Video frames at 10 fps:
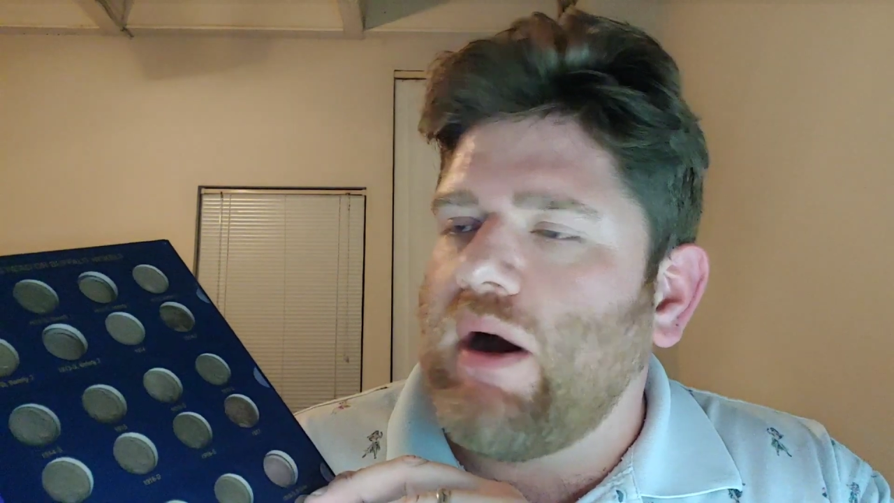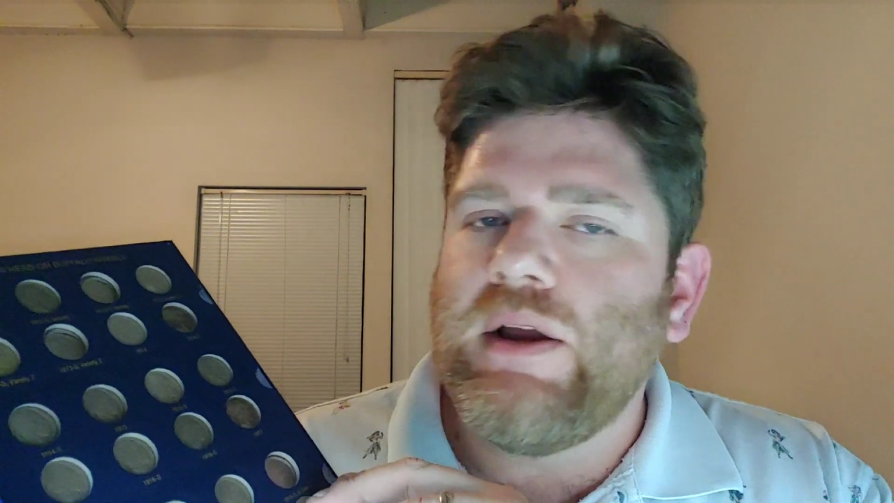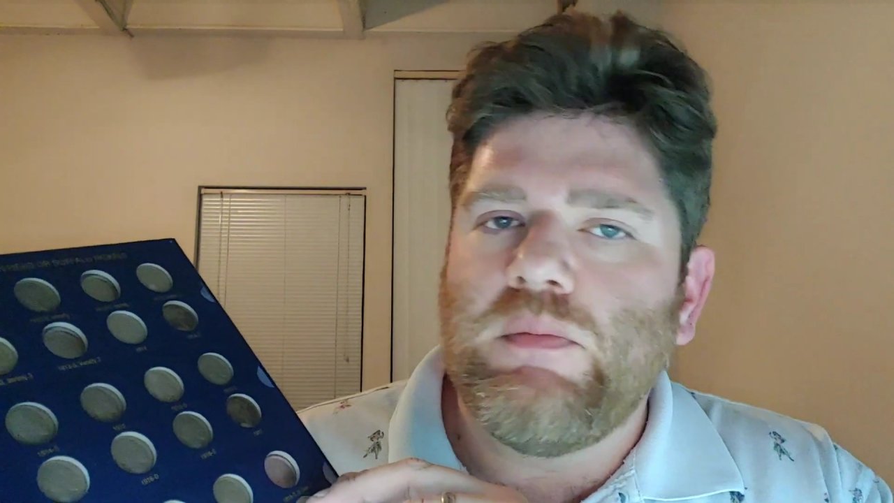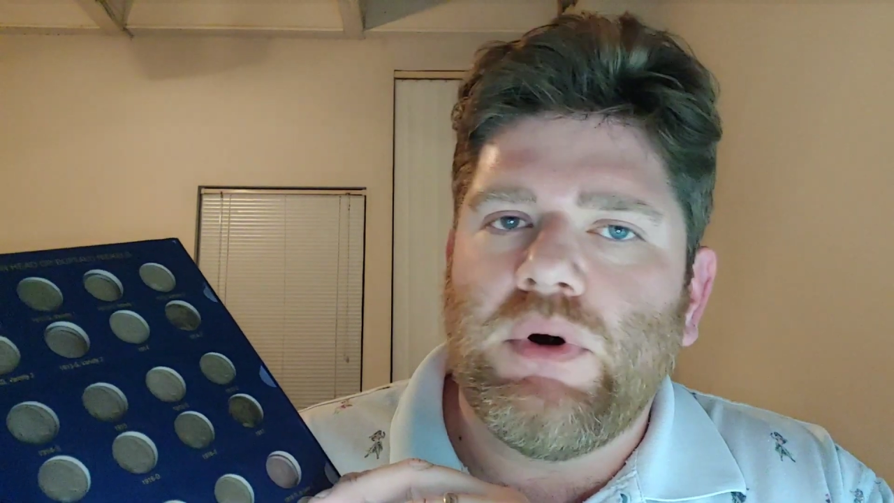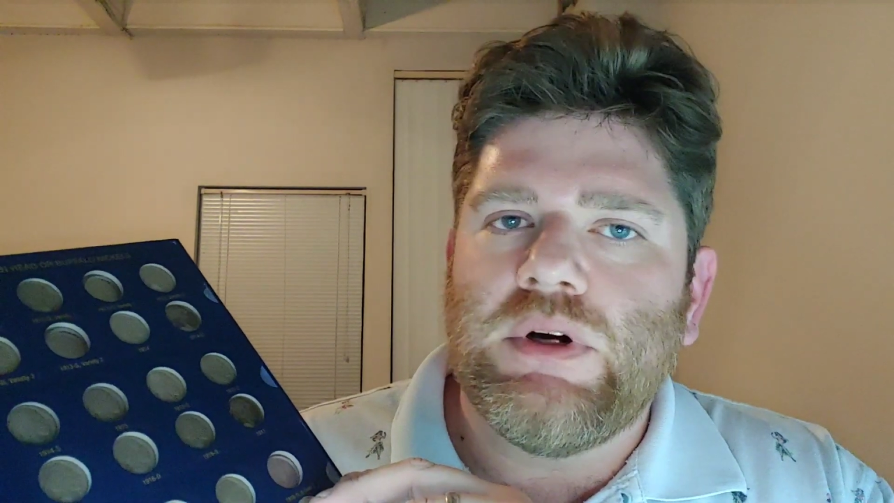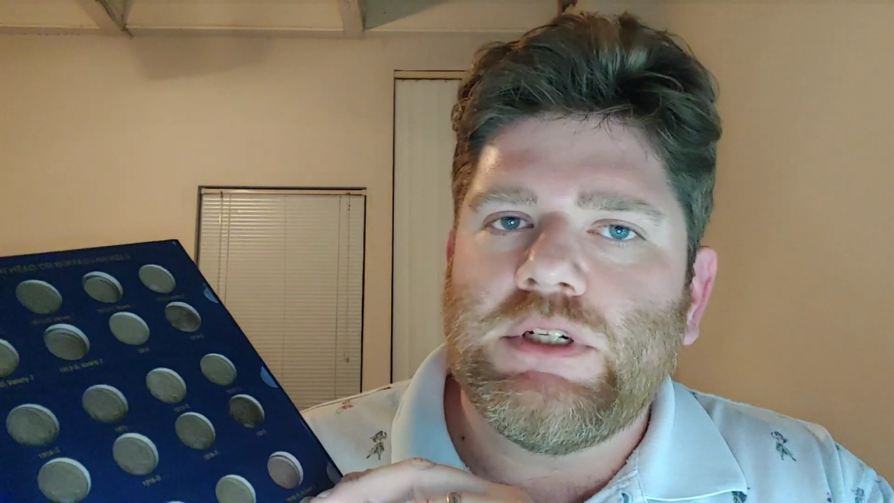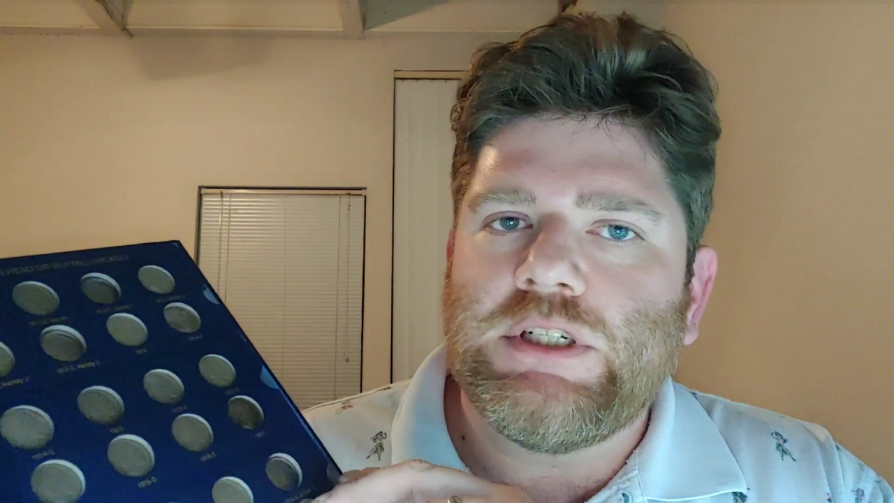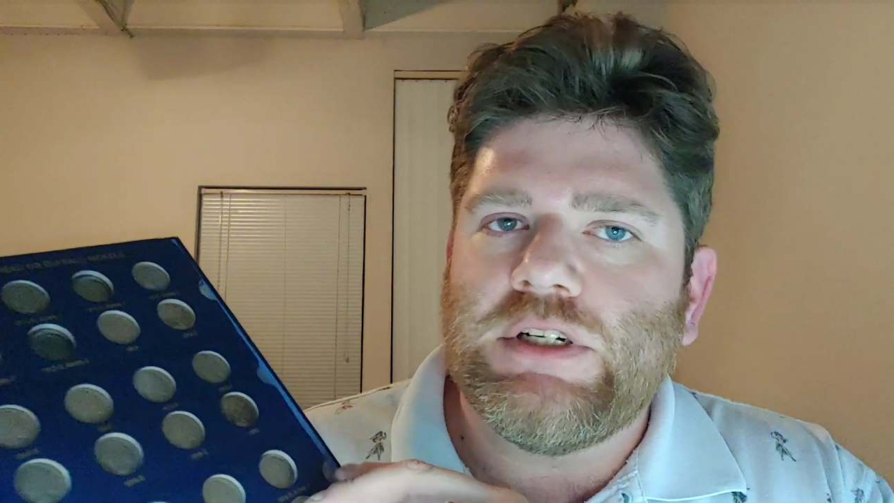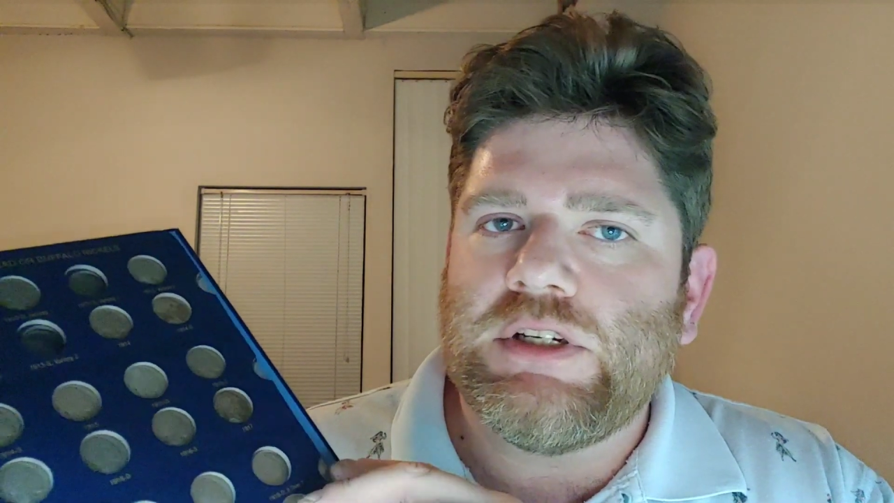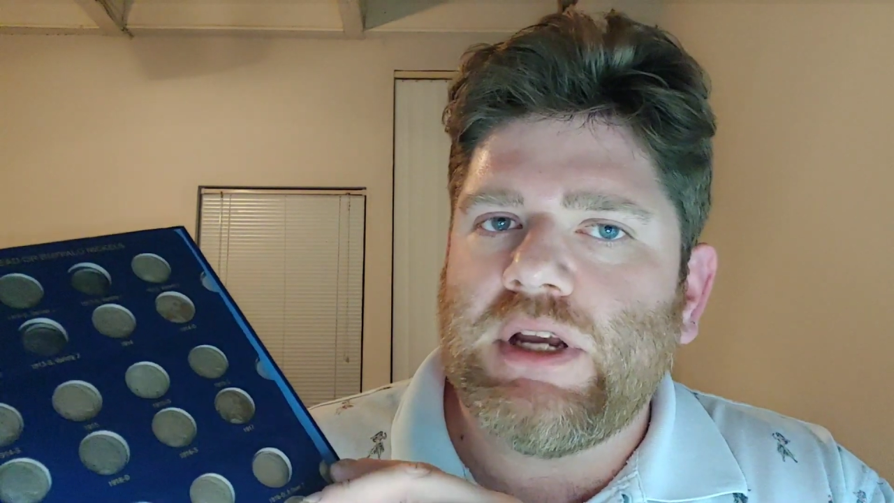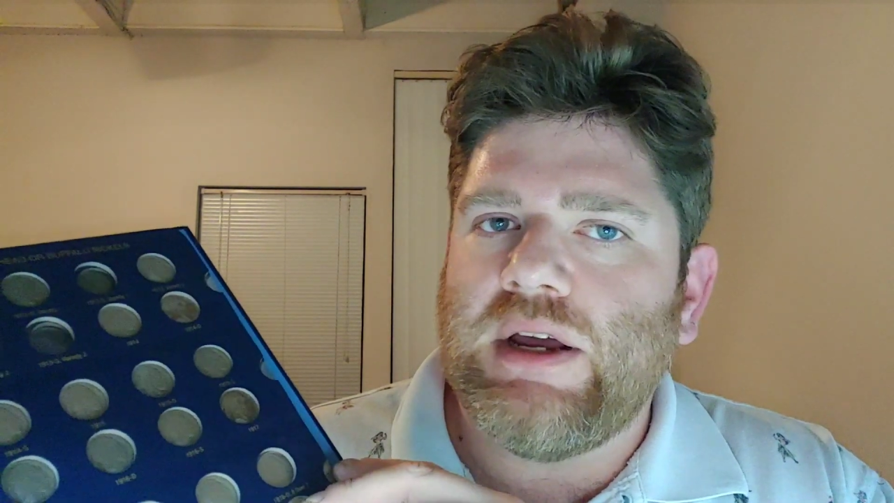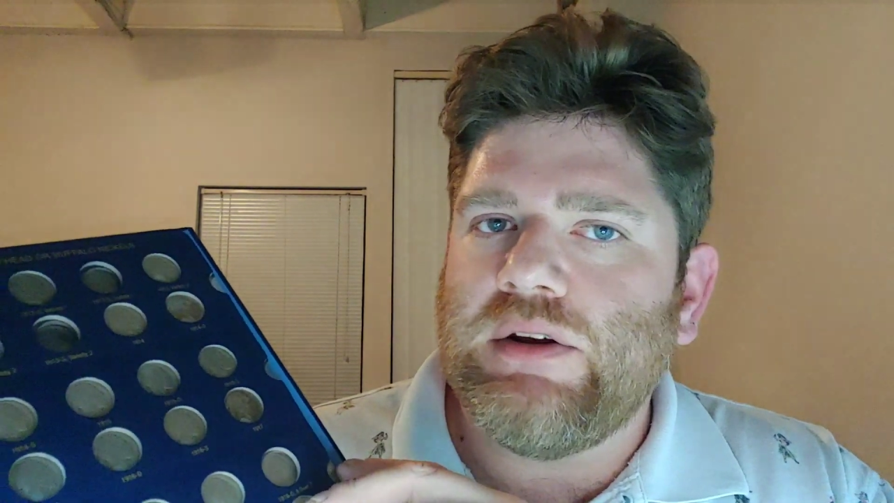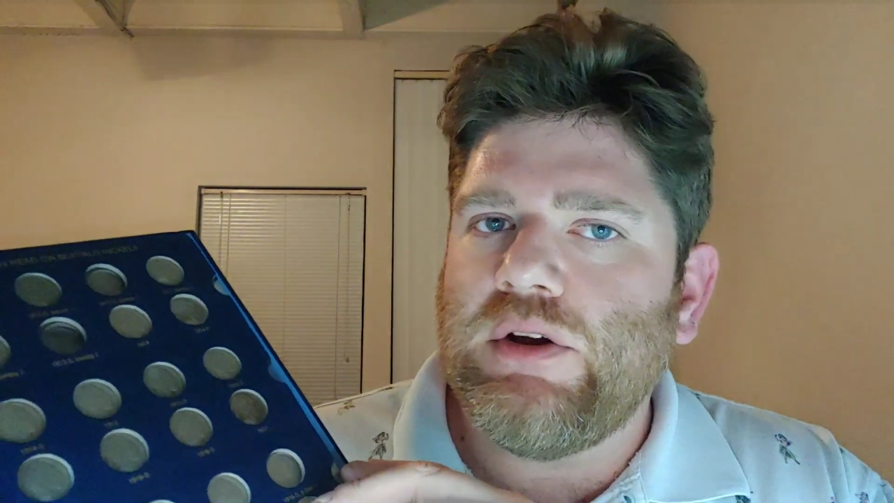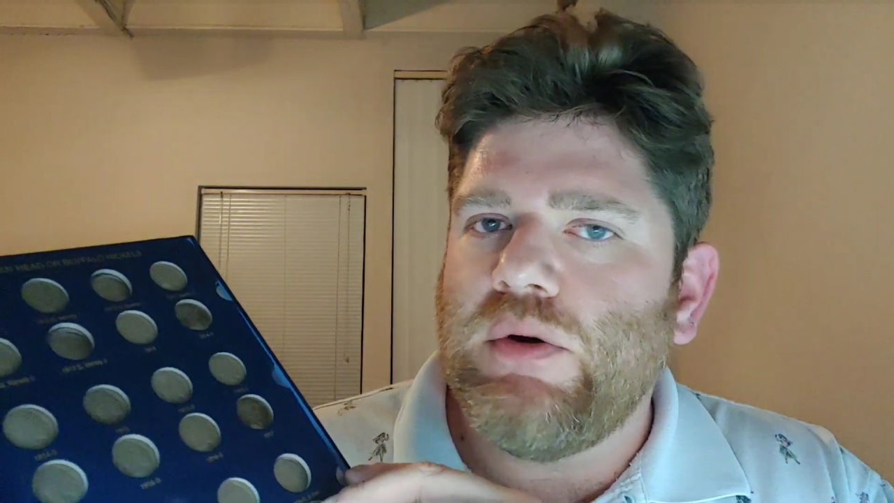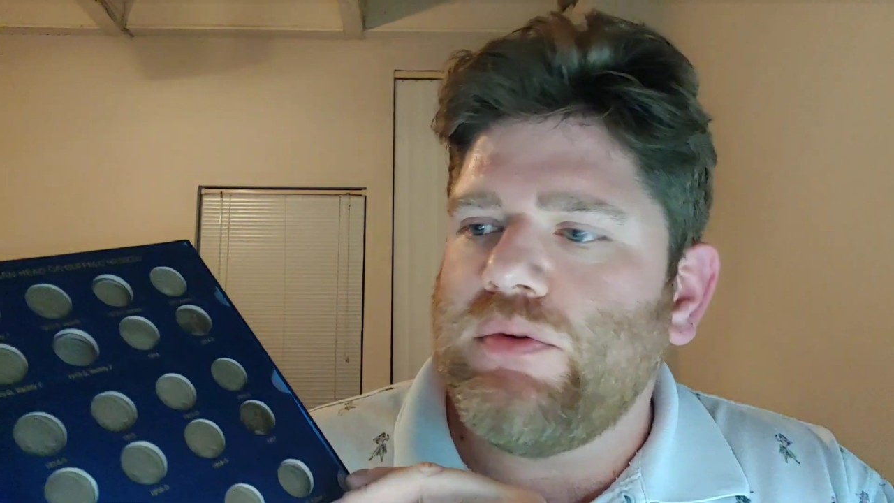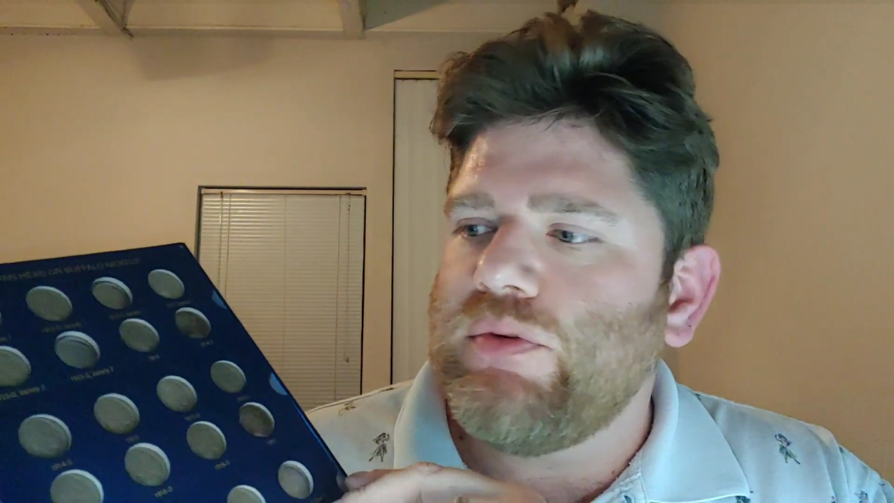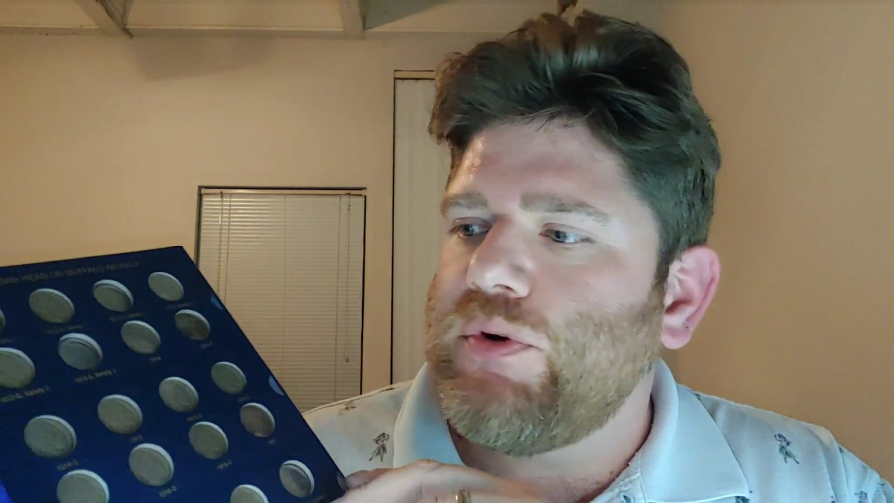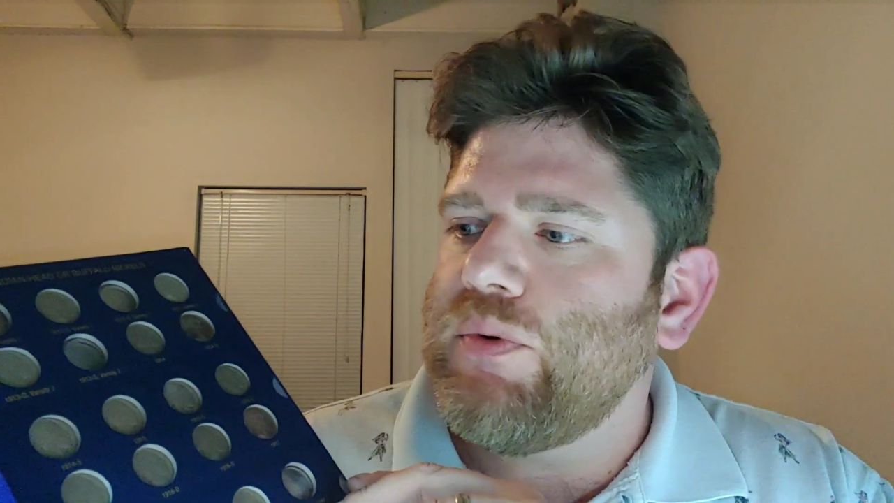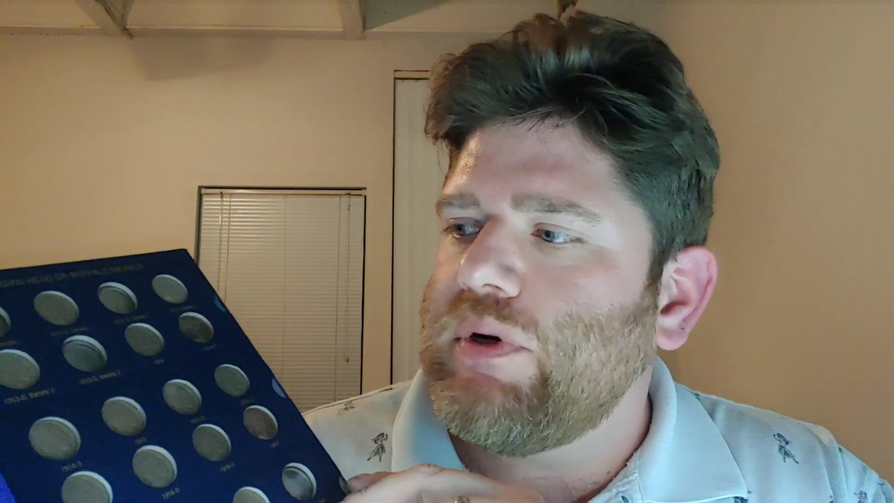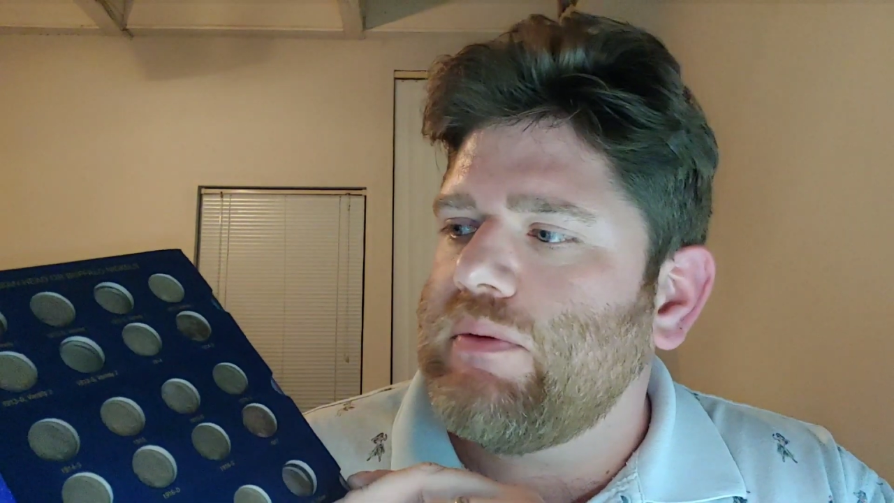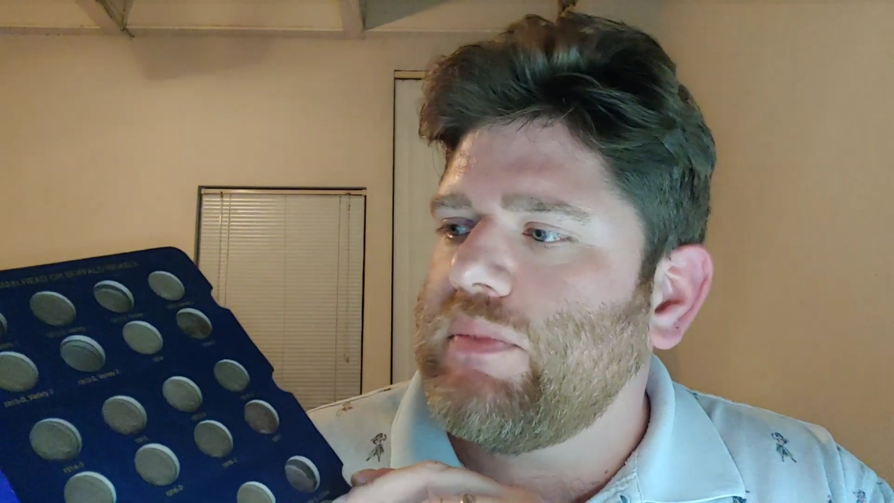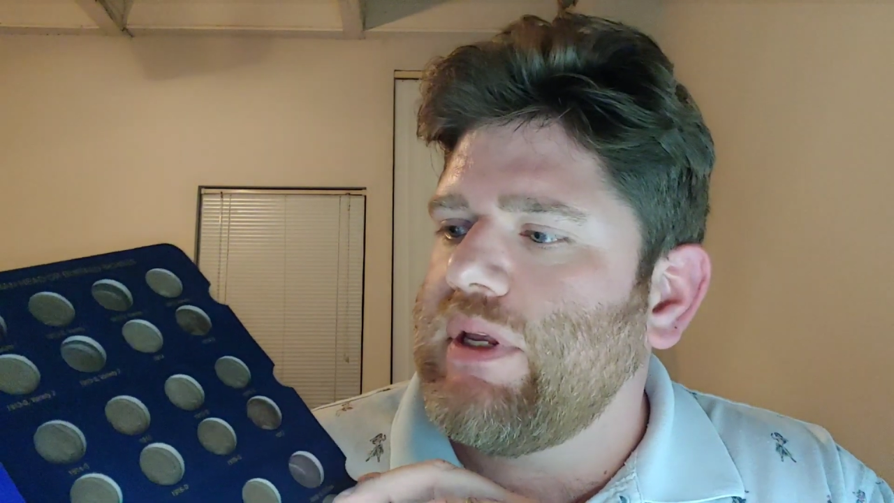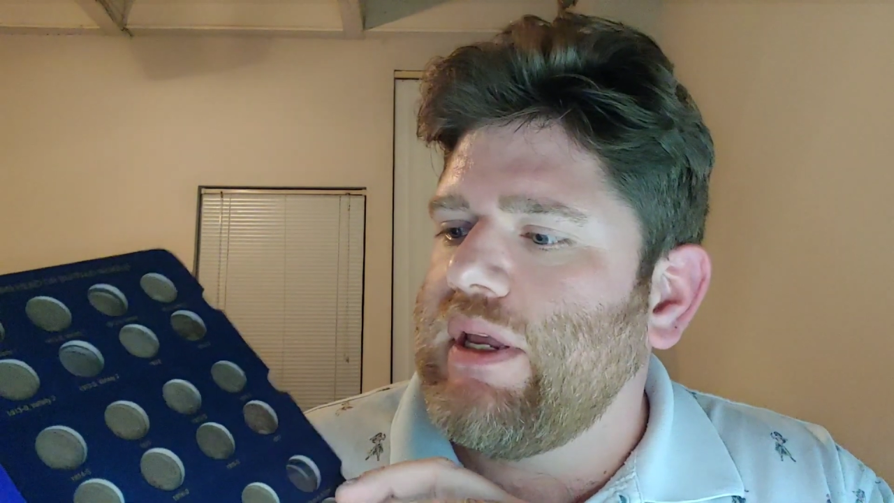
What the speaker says: buy a bunch and just kind of go through them.